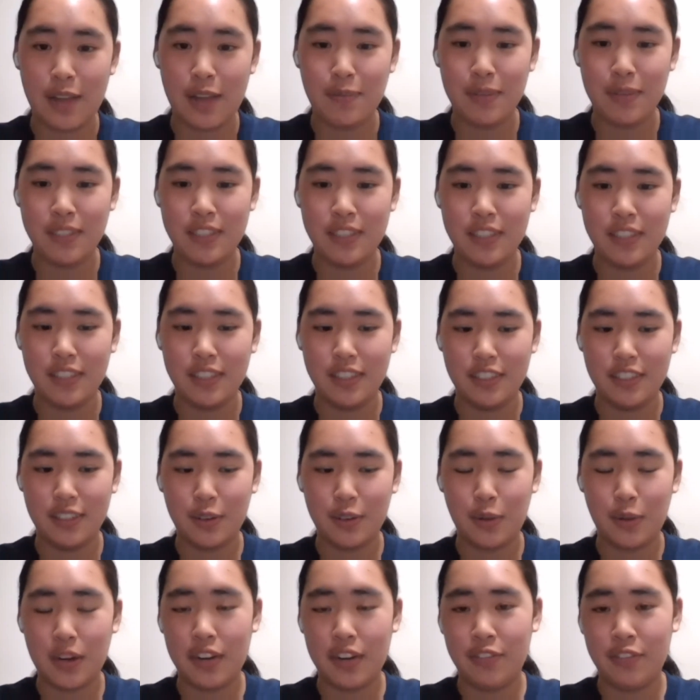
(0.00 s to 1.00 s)
I've been to
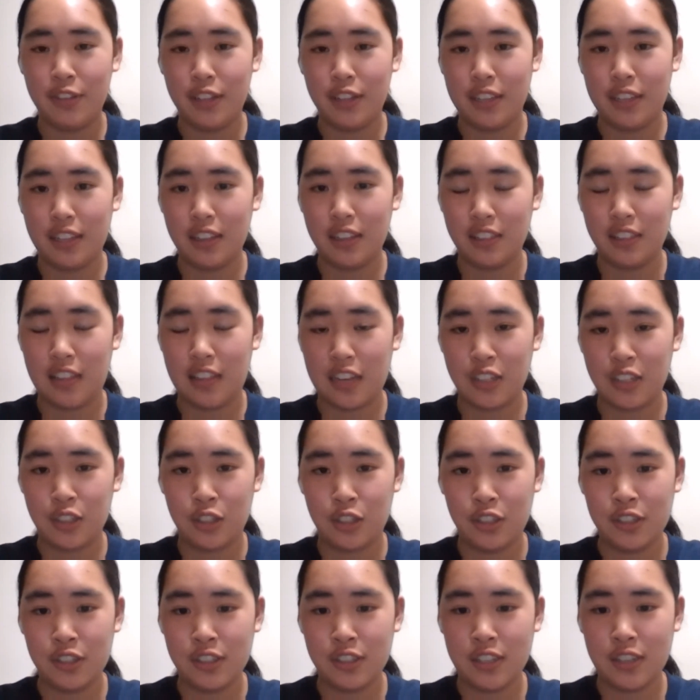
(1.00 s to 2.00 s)
quite a few like
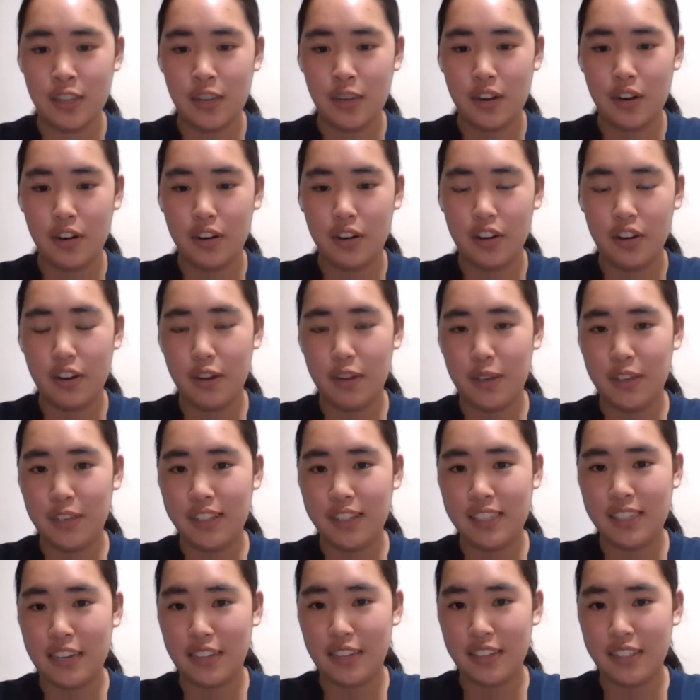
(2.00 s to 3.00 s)
lectures where you
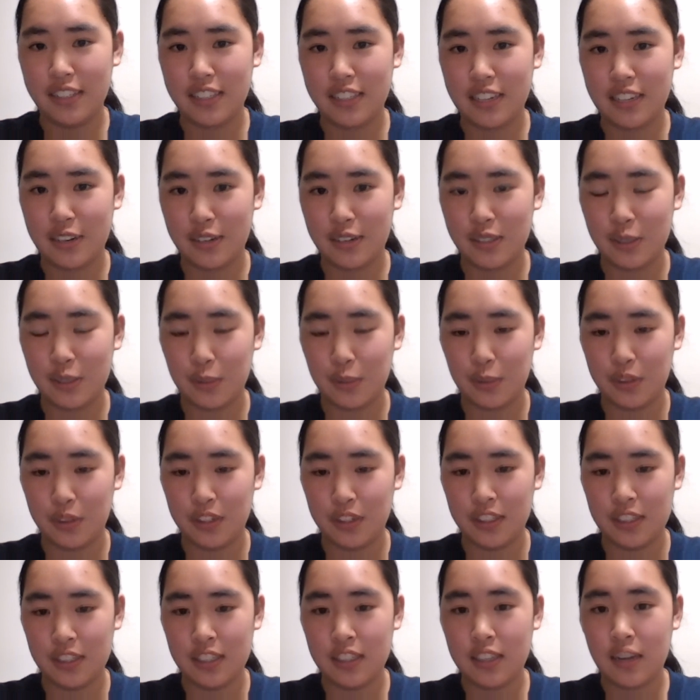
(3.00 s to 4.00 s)
can tell it's geared
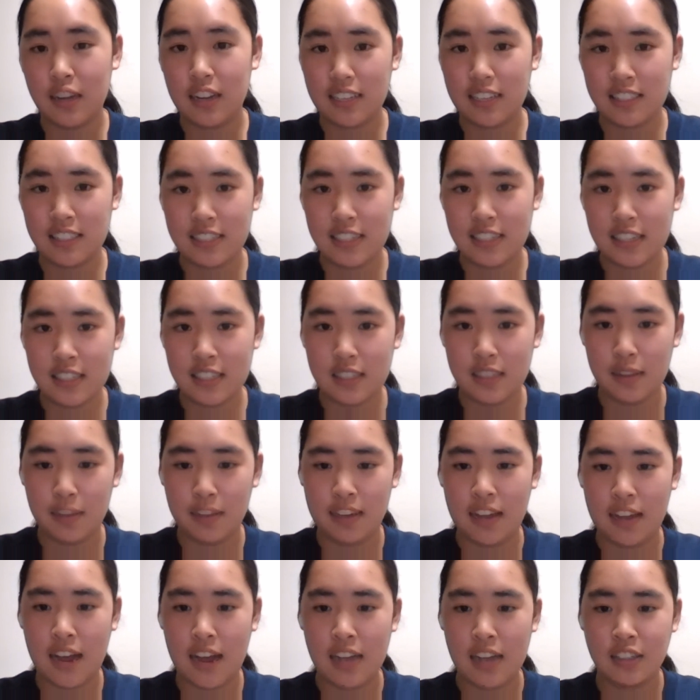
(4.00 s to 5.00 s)
towards scientists, and
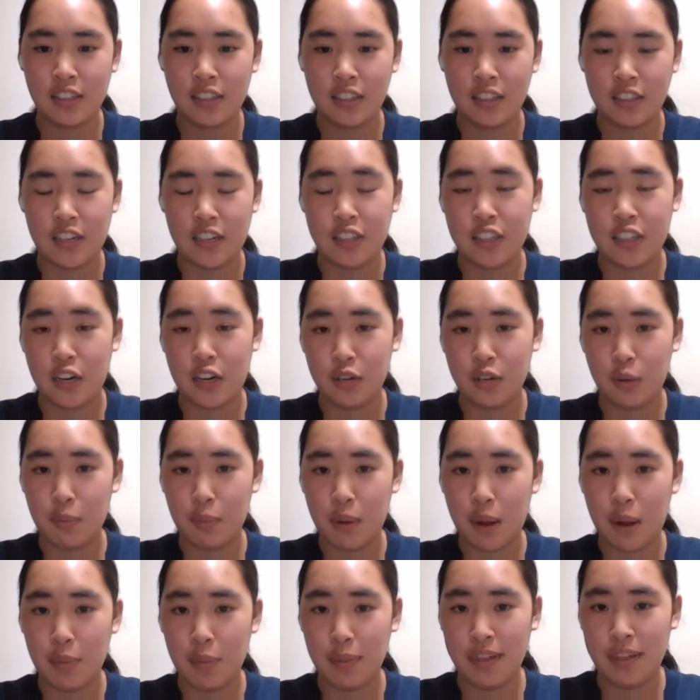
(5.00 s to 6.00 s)
like as like the general
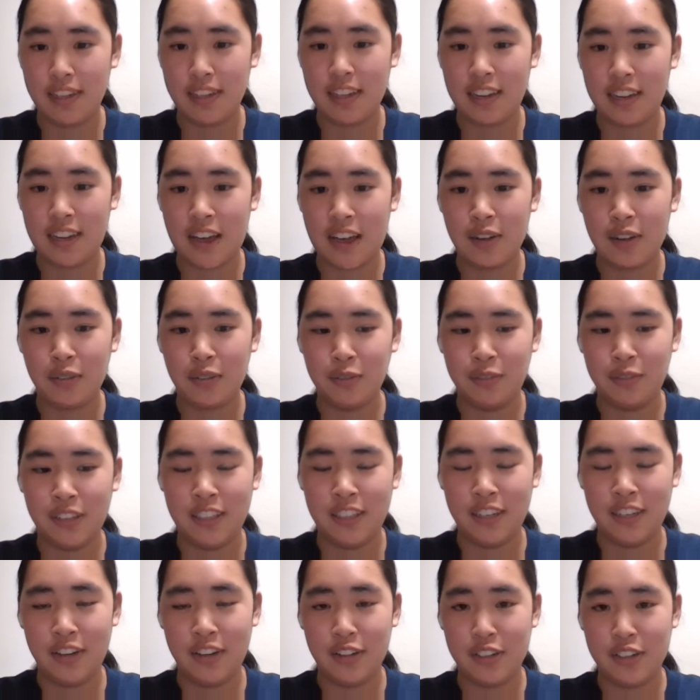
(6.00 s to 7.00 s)
public, like I don't
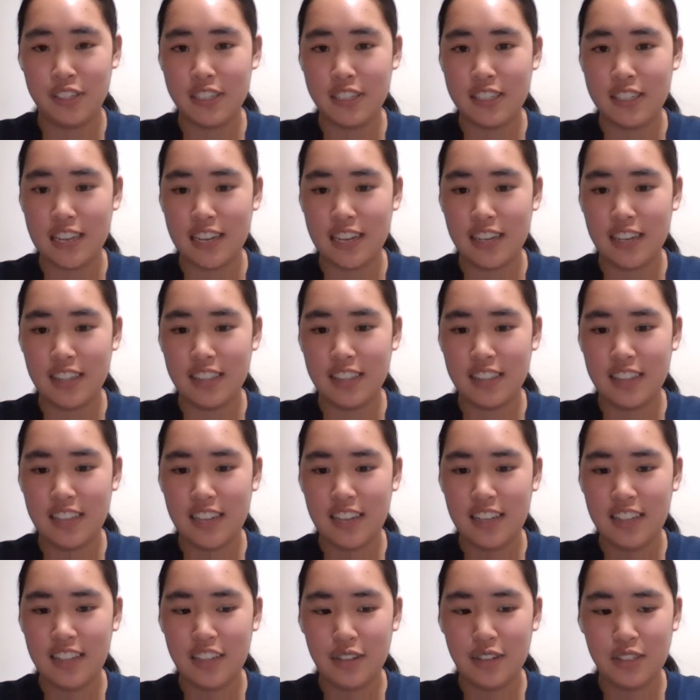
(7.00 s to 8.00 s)
really understand.
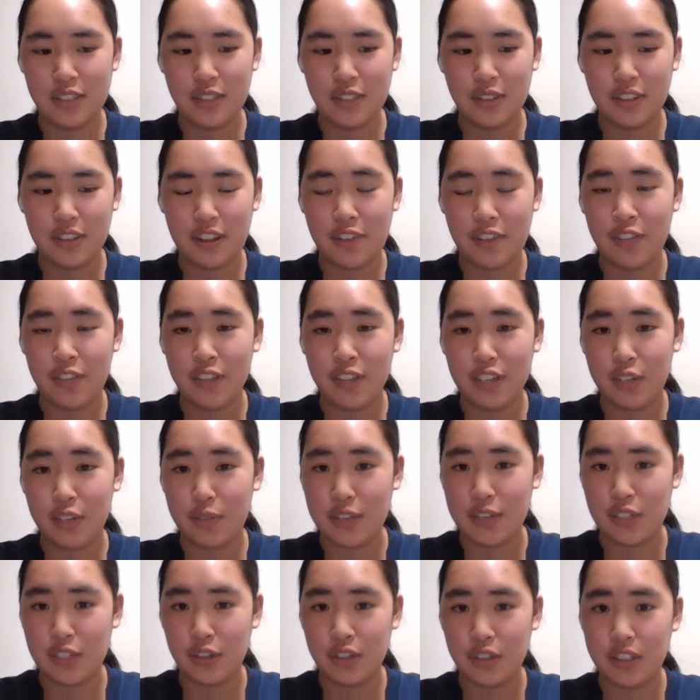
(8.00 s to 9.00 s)
And so like I feel like your
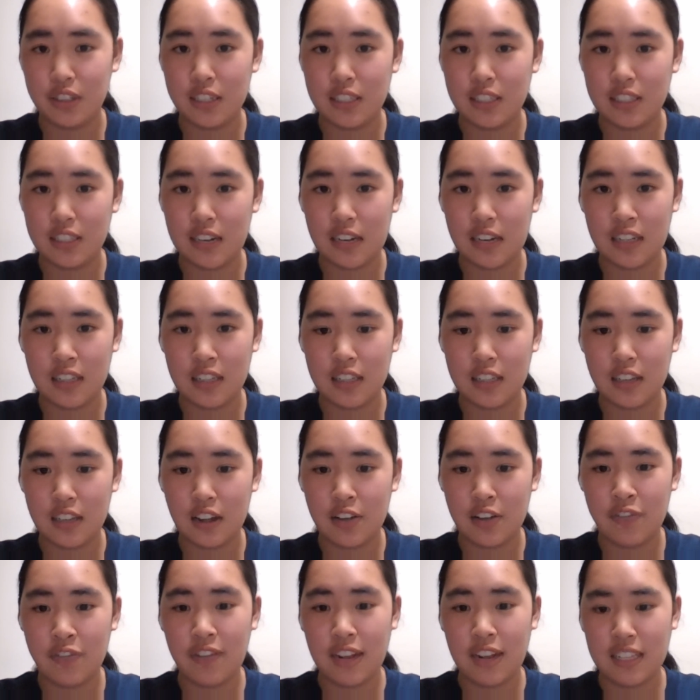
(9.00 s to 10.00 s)
research isn't as
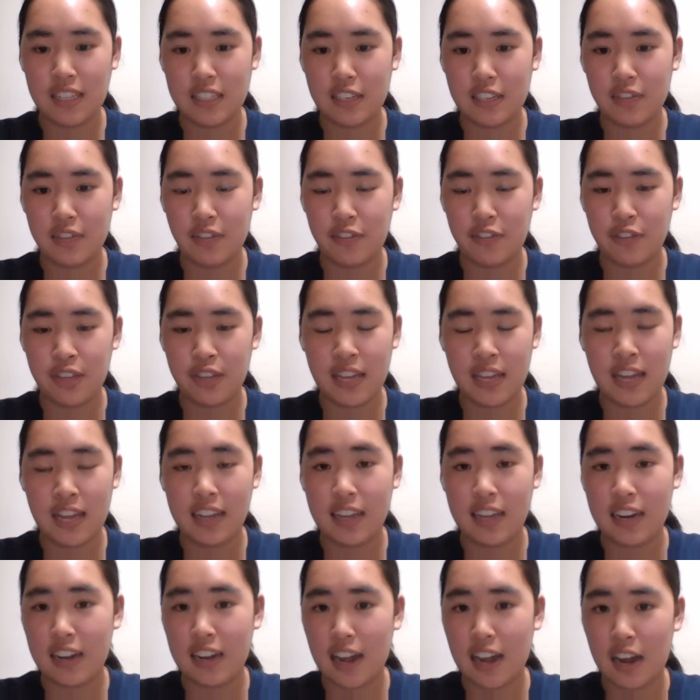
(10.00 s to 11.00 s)
effective if you can't
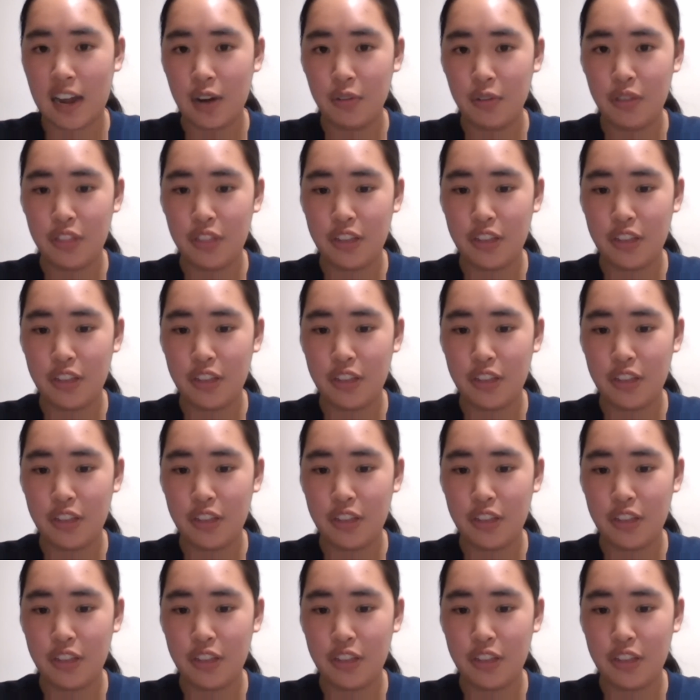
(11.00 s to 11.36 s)
get it out